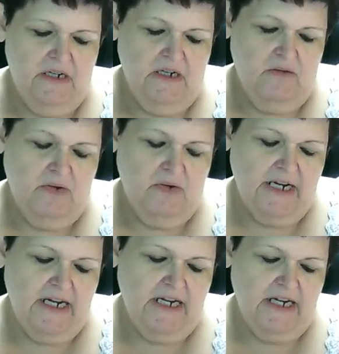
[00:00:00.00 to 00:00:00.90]
When
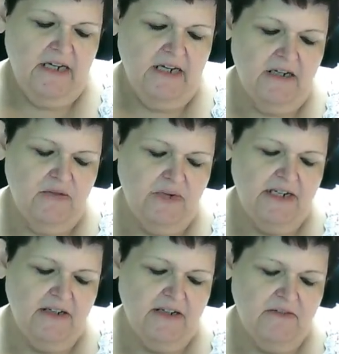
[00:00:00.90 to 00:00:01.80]
I went
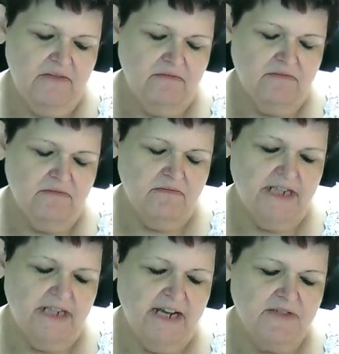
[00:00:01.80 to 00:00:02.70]
in the
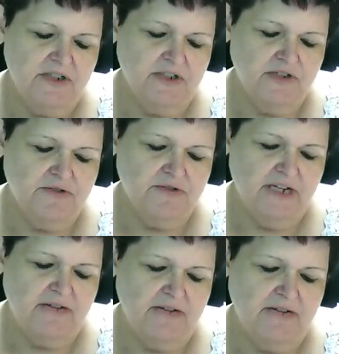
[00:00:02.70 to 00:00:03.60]
day of surgery,
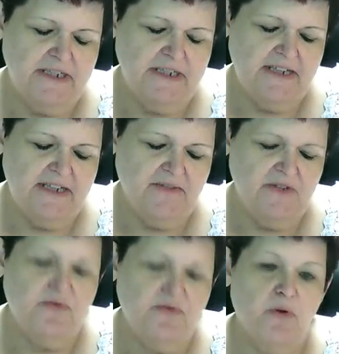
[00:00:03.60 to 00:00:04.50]
I was
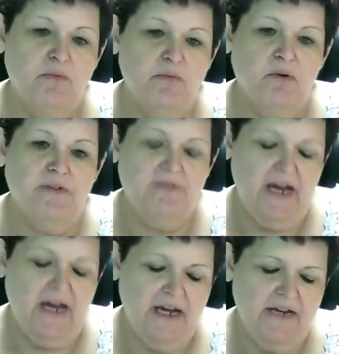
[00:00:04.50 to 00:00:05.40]

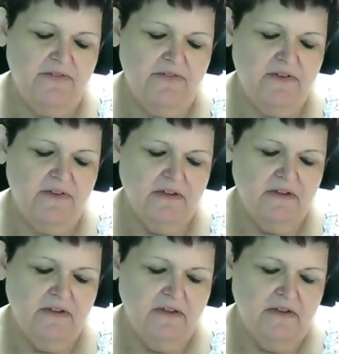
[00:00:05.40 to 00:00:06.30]
374.5.
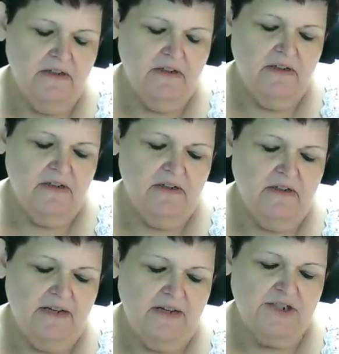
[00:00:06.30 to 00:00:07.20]

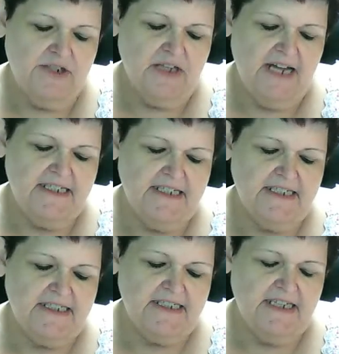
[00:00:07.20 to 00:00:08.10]
That was July
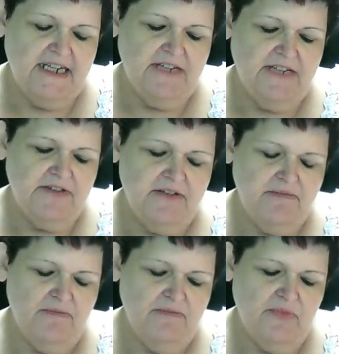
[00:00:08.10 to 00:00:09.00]
16th.
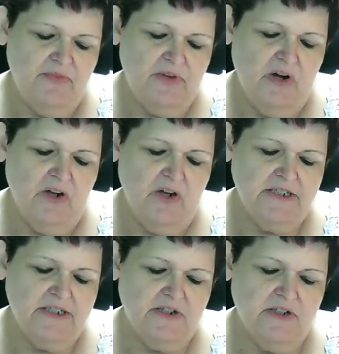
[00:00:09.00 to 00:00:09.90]

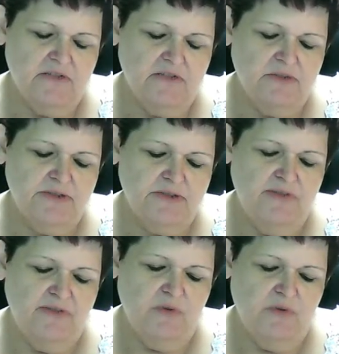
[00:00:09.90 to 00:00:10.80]
August 3rd was
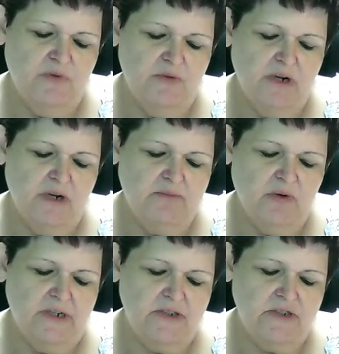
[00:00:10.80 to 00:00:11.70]

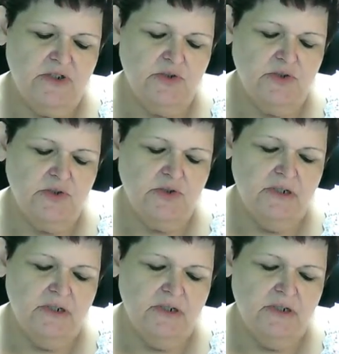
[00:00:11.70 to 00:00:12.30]
341.2.